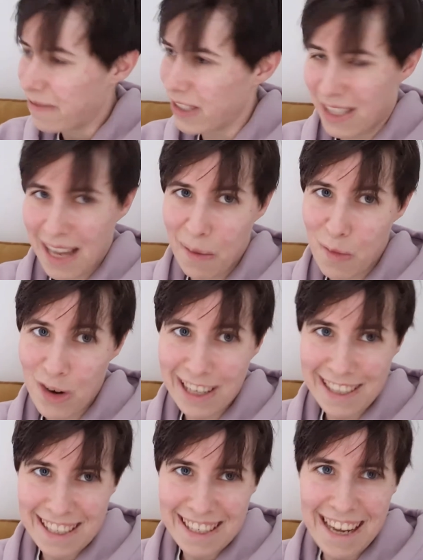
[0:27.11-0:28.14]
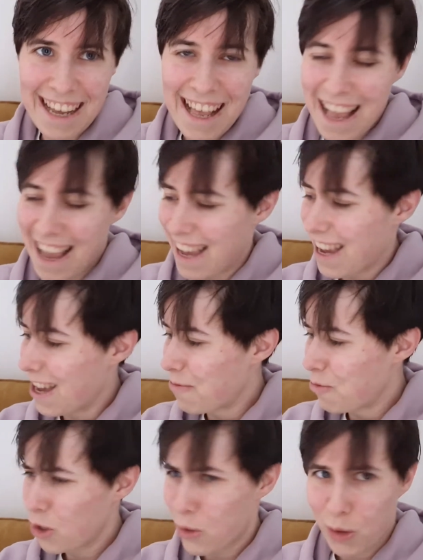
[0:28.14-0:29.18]
for some reason,
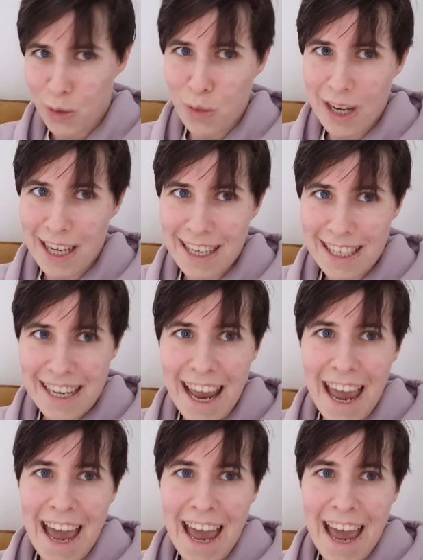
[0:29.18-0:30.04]
which was weird.